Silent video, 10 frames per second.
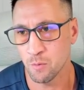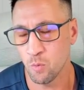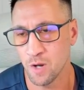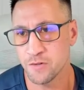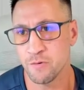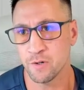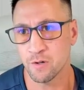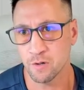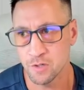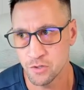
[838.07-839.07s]
I would want to
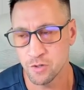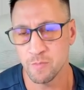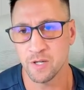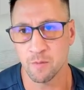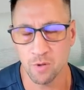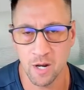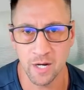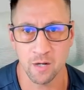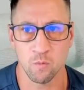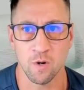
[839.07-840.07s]
encourage you to be
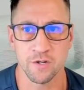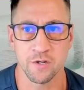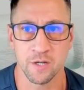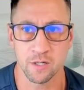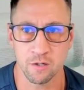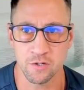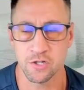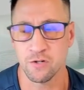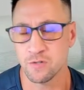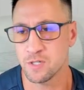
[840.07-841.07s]
compliant. I'd want to
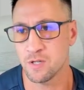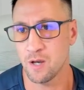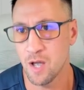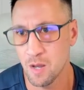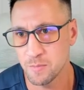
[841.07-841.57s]
encourage you to use this on